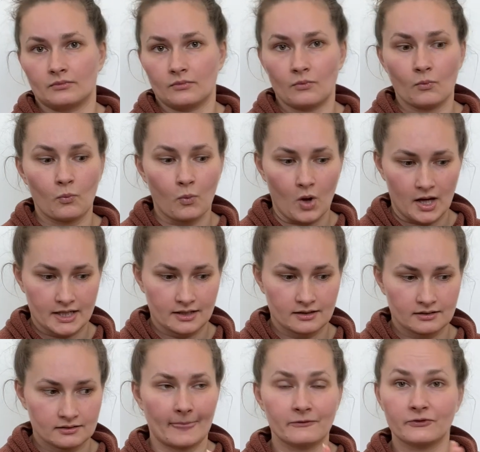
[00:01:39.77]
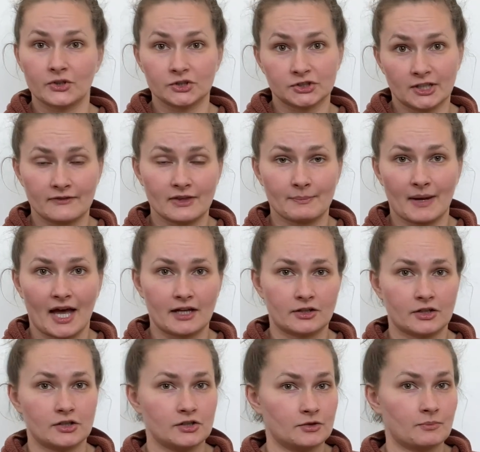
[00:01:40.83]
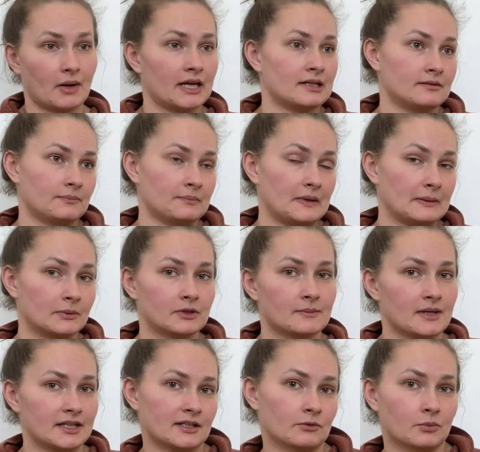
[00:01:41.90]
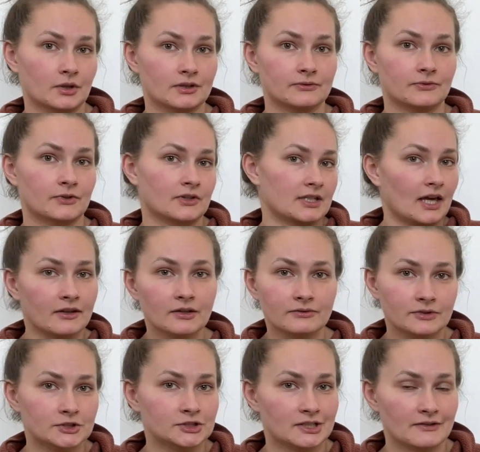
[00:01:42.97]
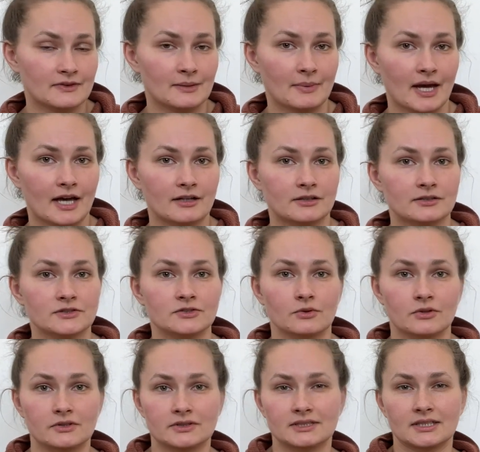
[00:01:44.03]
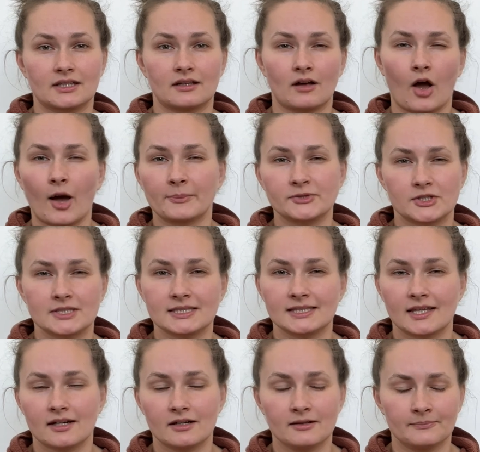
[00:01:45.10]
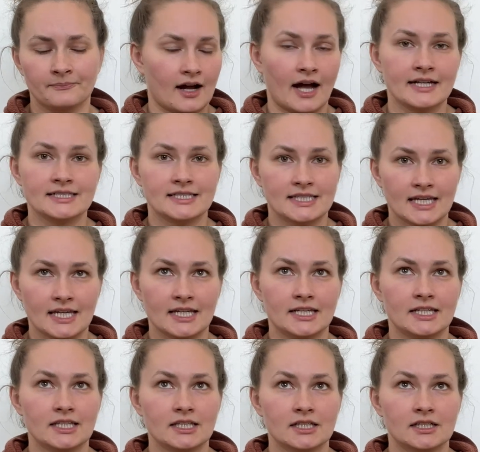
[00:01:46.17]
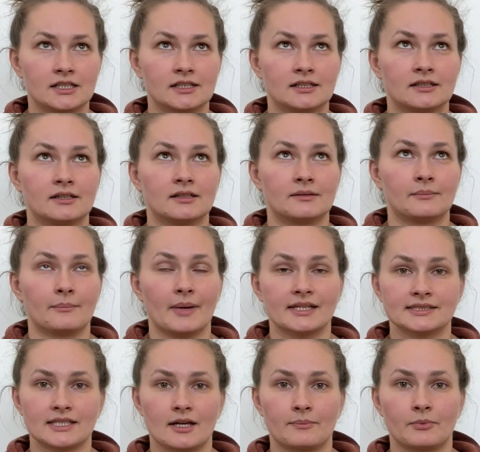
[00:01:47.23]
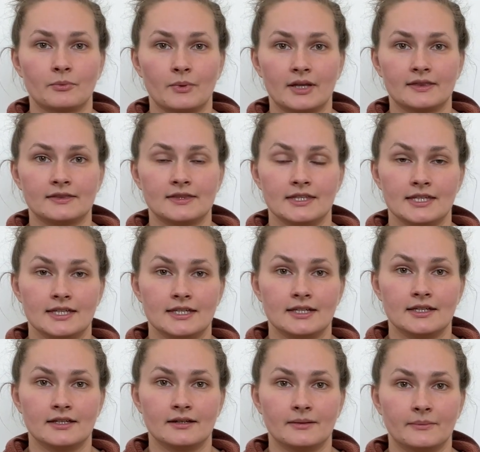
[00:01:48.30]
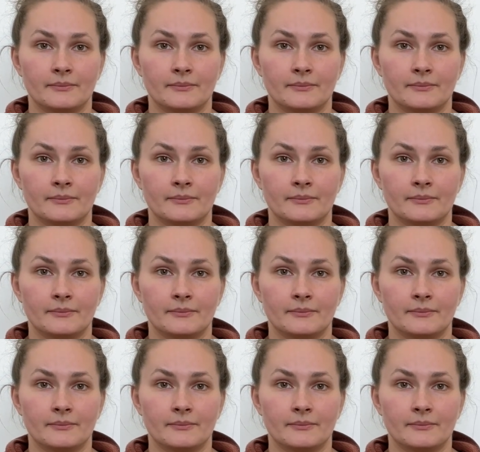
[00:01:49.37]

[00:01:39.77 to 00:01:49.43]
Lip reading: one version of the pattern, you might be able to make it work for the other version of the pattern. So there's options there. I did mess up with the